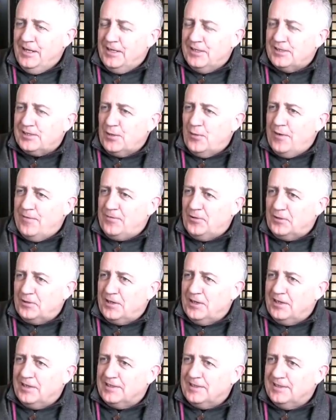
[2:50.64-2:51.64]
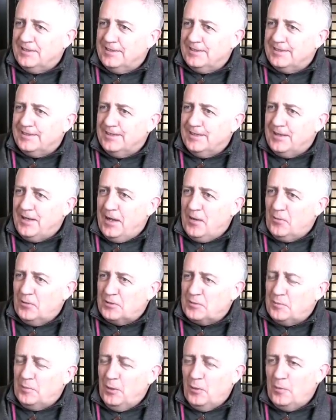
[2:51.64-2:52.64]
so avant-garde that uh, I
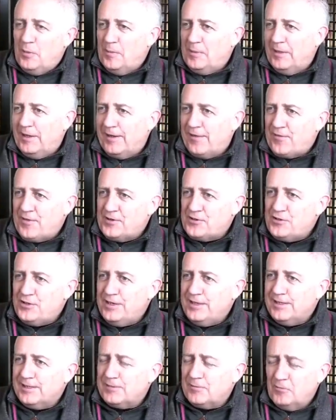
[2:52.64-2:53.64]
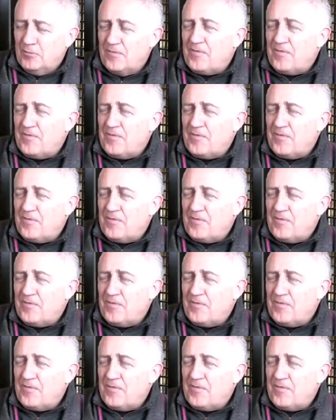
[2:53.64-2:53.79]
want to blow people out of their chairs.